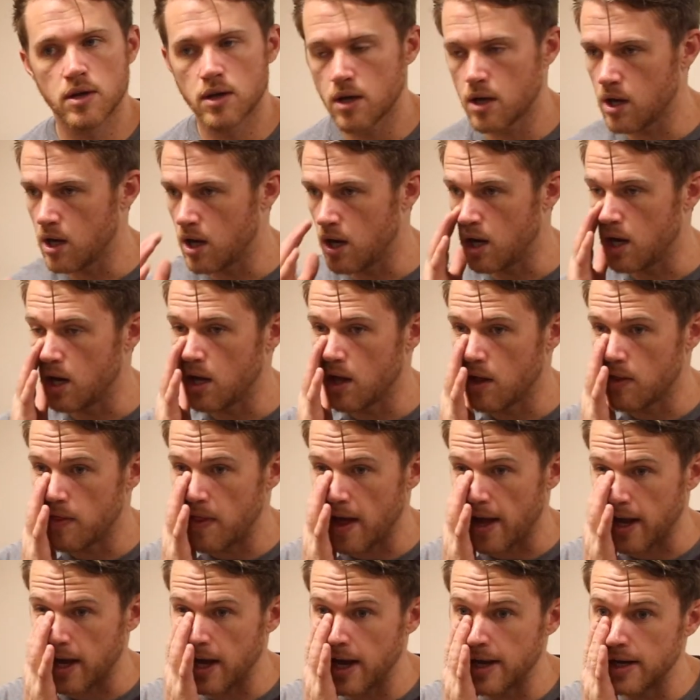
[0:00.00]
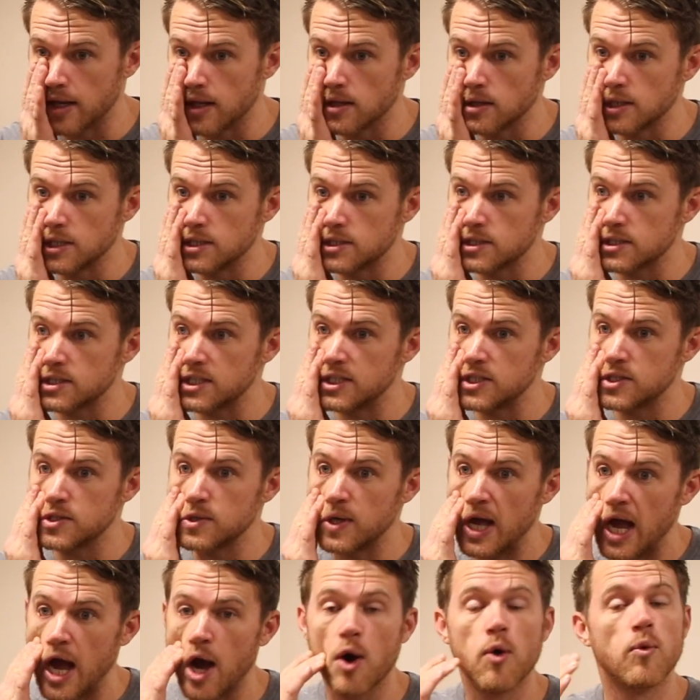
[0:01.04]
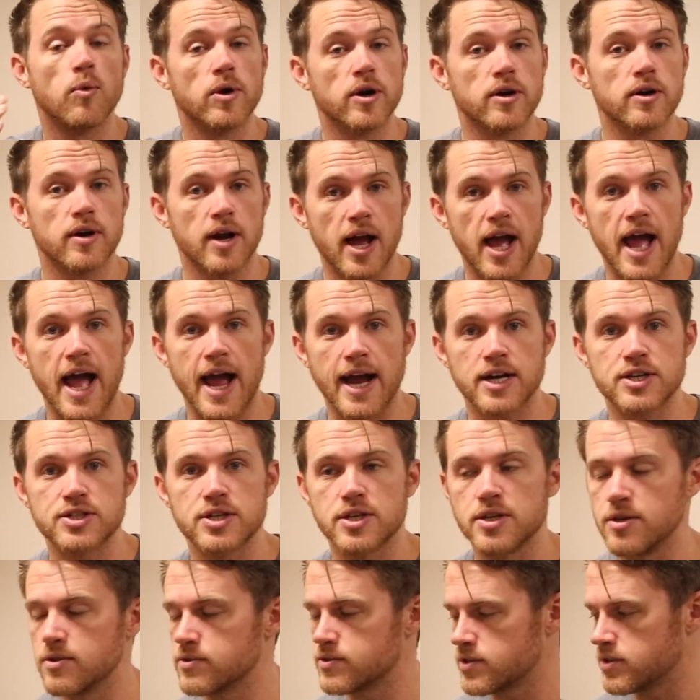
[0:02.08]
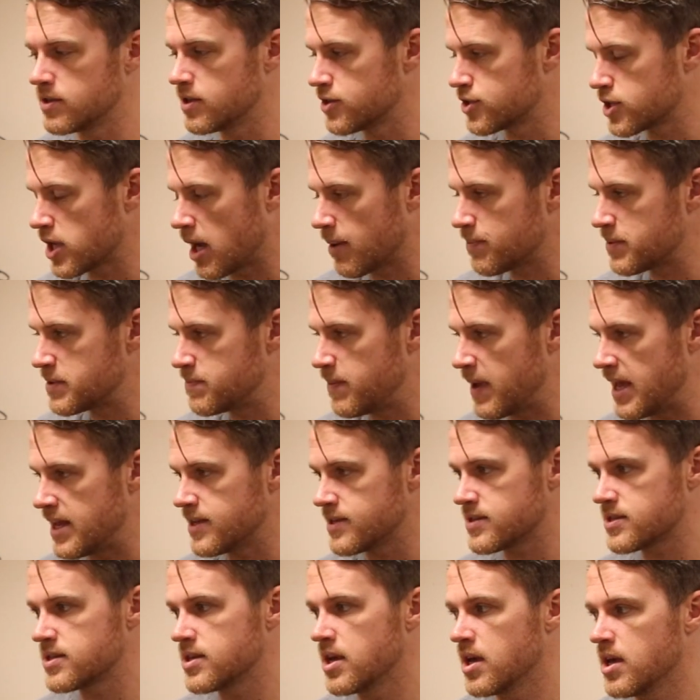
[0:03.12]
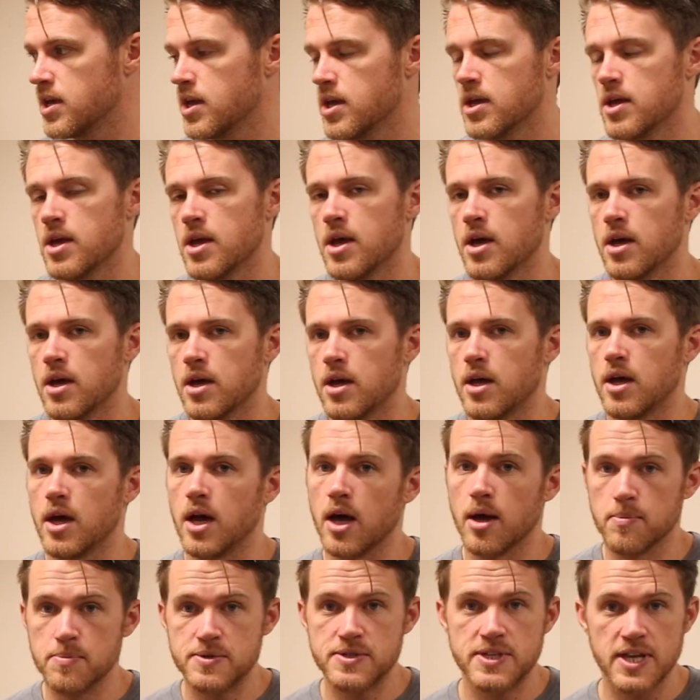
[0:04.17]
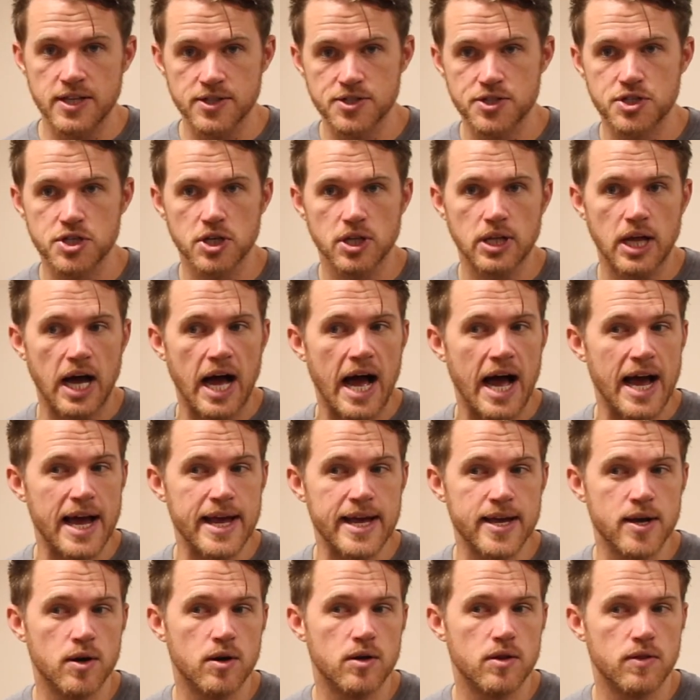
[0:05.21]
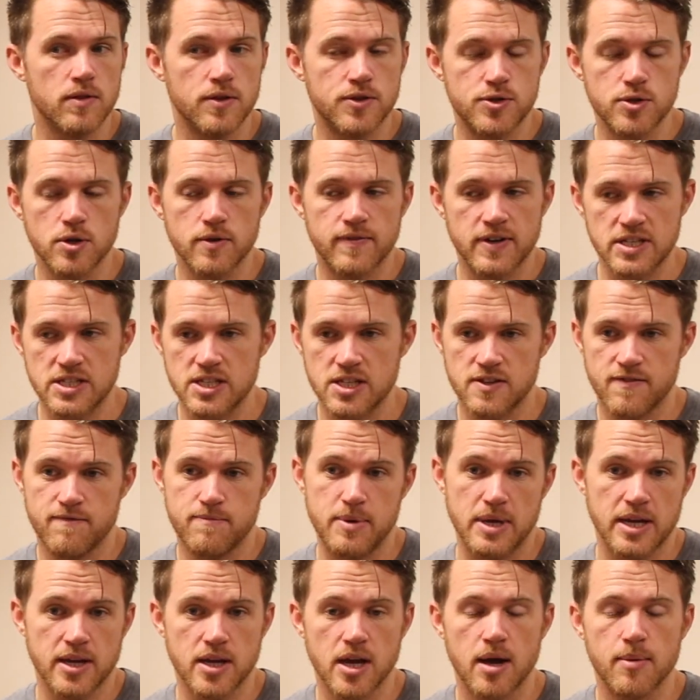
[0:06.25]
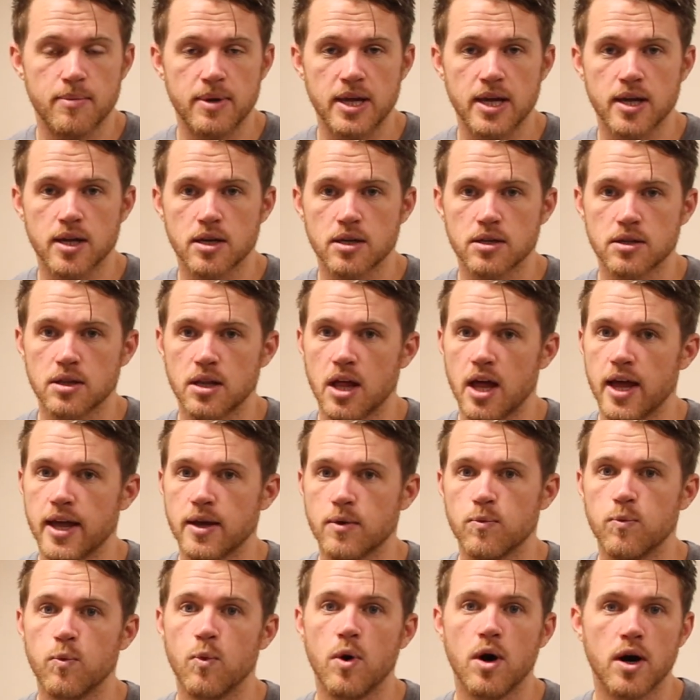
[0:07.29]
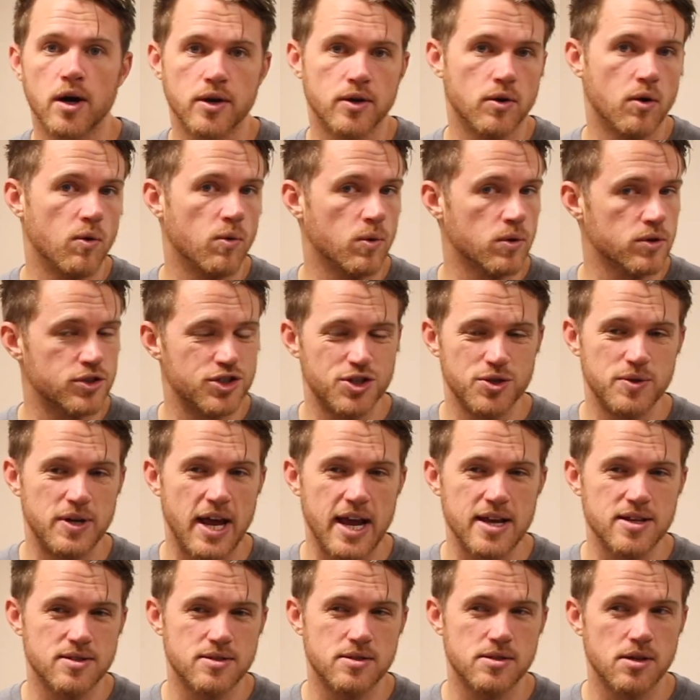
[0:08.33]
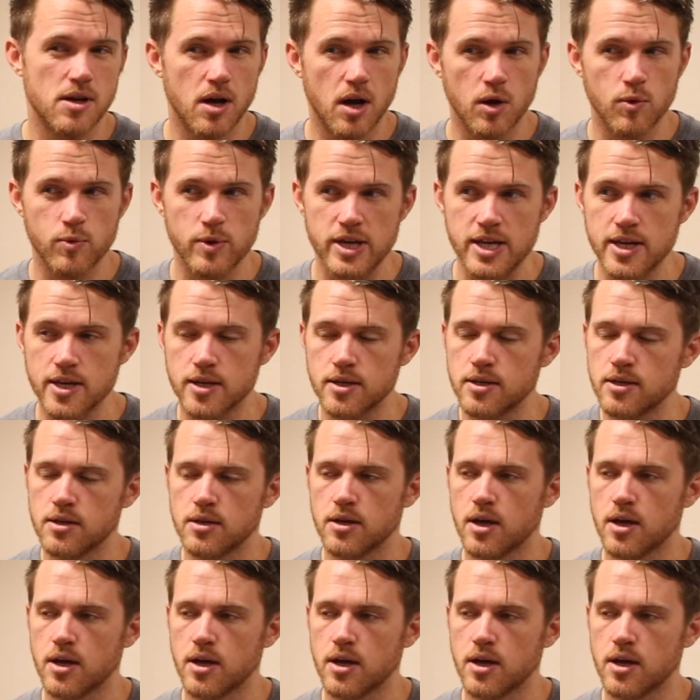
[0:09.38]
that kind of leads us into how we're actually using the shop space. Since July, the two of us have been coming 1 or 2 days a week.